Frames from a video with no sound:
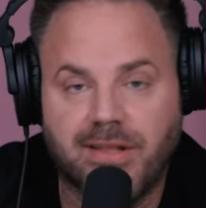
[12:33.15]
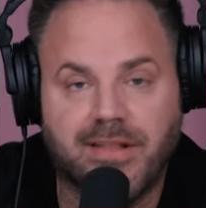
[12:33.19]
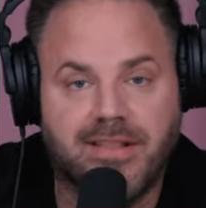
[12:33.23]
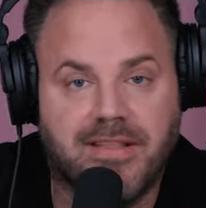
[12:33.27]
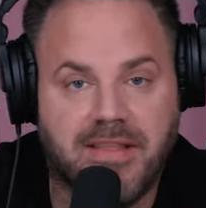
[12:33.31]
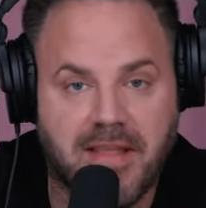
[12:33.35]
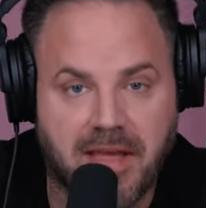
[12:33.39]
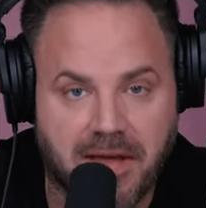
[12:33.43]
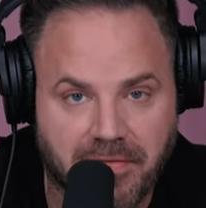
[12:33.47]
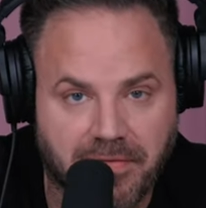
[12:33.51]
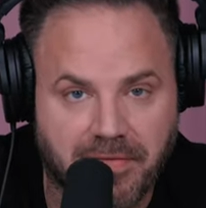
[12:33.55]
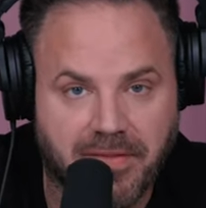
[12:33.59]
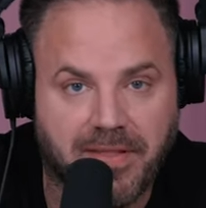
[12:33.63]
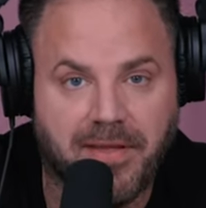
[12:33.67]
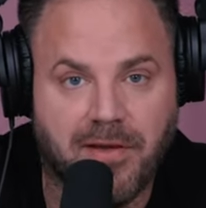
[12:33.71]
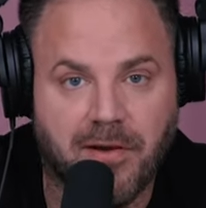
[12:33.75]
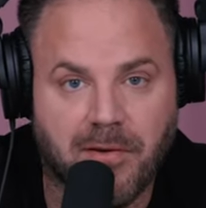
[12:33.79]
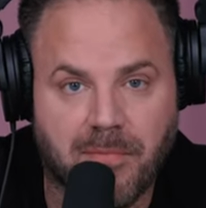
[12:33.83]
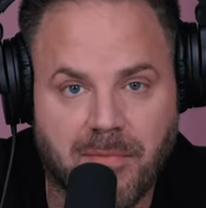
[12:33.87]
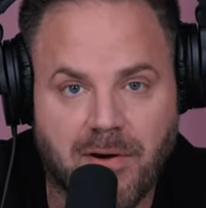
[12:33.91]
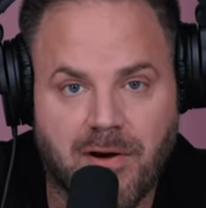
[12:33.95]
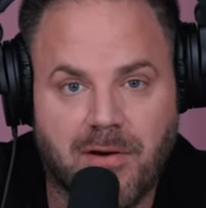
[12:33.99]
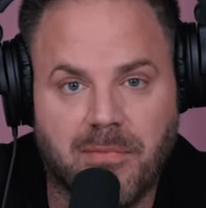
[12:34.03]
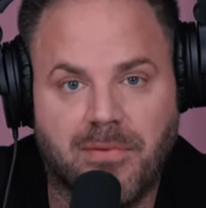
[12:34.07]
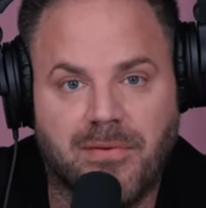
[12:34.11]
You could definitely
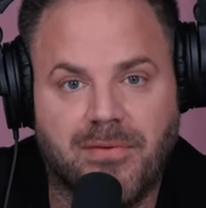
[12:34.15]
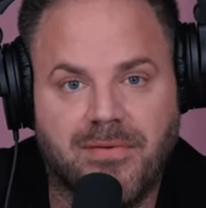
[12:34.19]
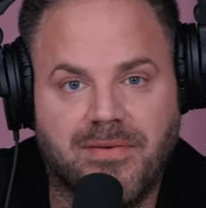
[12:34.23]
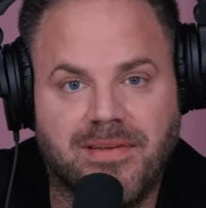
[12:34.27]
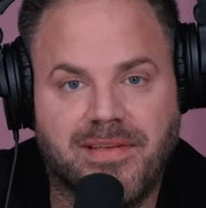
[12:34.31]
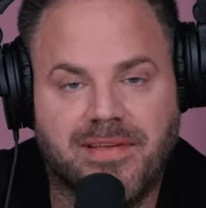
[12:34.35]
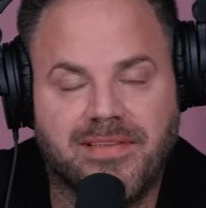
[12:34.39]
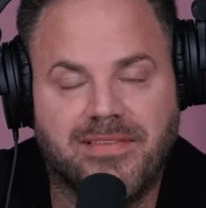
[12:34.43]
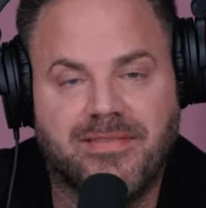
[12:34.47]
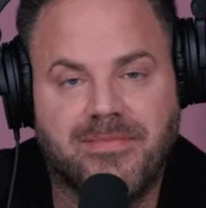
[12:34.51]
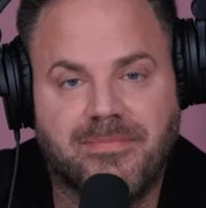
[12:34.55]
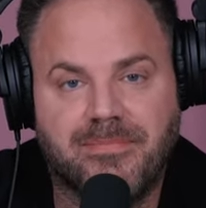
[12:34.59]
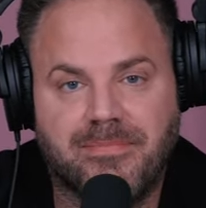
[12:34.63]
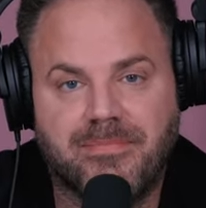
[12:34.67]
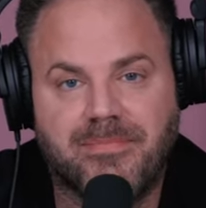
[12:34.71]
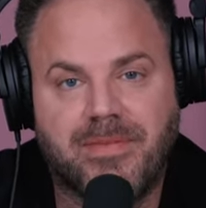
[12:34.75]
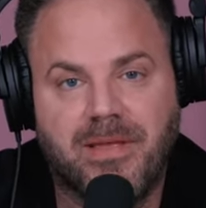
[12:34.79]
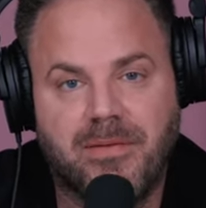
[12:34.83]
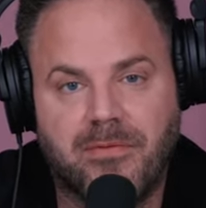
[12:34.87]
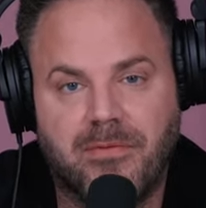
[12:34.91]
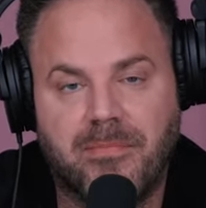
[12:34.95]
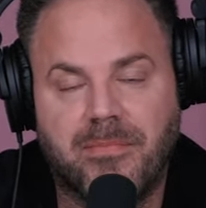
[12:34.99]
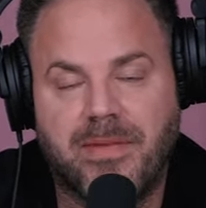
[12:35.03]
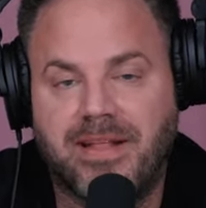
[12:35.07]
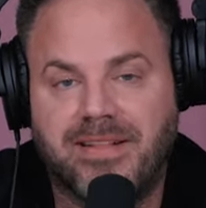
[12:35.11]
go mobile because
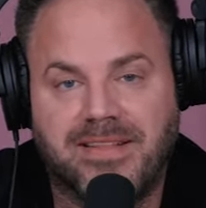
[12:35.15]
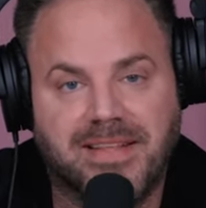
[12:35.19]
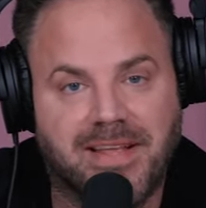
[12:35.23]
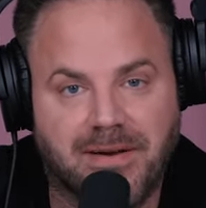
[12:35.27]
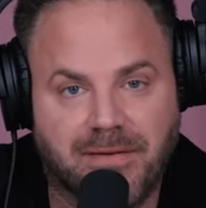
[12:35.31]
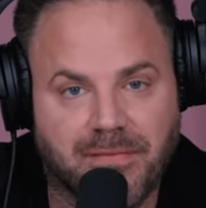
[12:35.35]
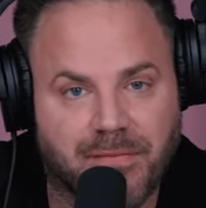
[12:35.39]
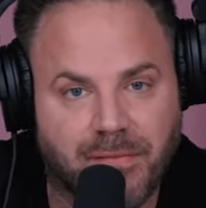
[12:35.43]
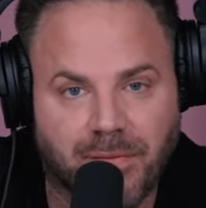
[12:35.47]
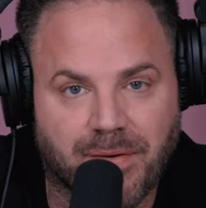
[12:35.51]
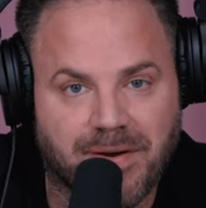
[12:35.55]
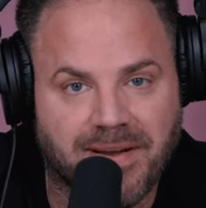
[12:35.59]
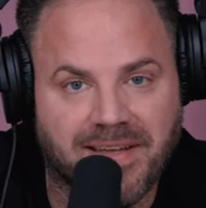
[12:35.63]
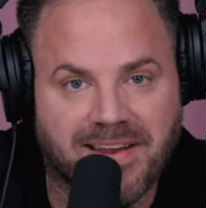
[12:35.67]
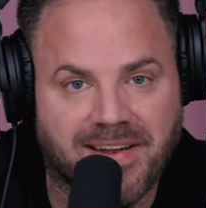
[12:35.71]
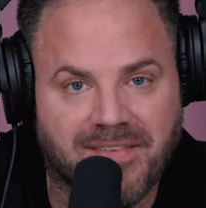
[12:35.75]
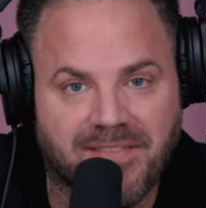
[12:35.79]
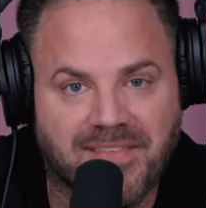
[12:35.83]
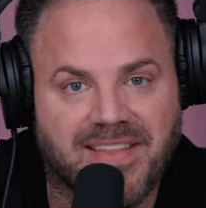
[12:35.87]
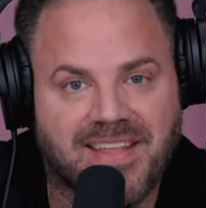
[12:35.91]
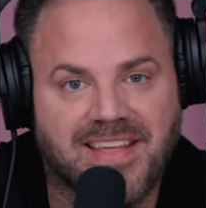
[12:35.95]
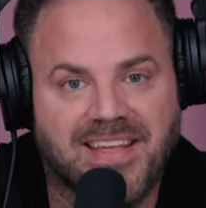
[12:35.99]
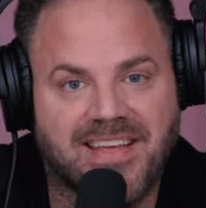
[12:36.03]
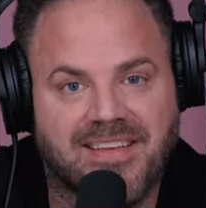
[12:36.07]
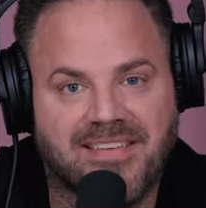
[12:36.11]
people would make dinner for you and
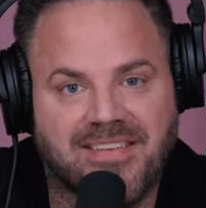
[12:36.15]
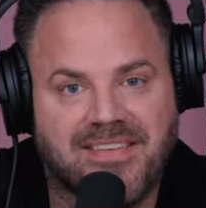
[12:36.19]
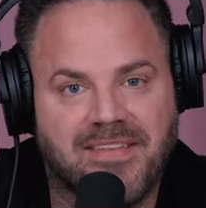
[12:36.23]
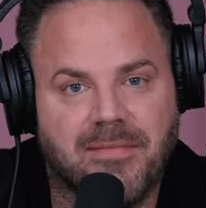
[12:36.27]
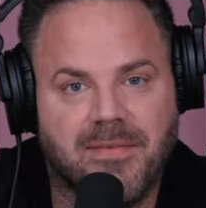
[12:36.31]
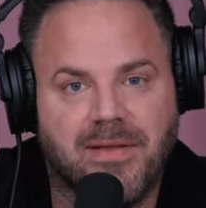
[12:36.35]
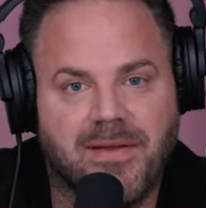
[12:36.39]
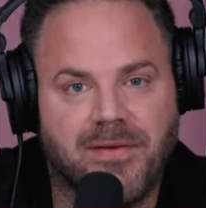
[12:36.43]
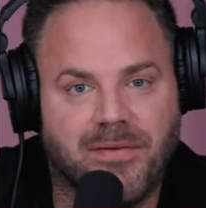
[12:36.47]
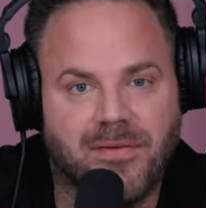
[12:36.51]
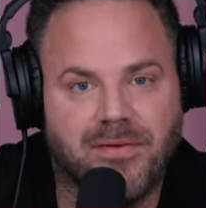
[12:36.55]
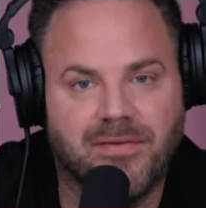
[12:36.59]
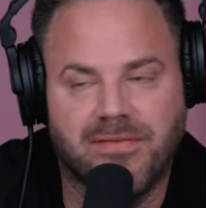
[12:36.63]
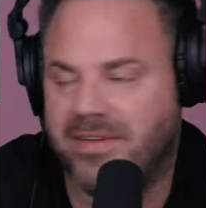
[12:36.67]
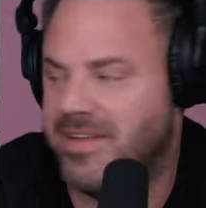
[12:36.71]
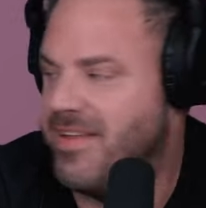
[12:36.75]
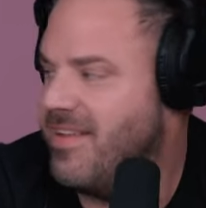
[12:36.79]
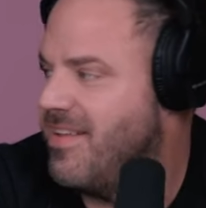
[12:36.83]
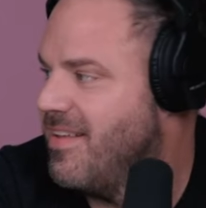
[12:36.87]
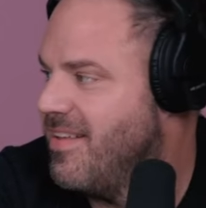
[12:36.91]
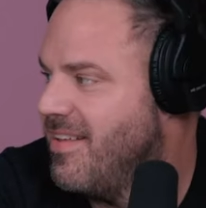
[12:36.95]
everything else and it'd be groovy.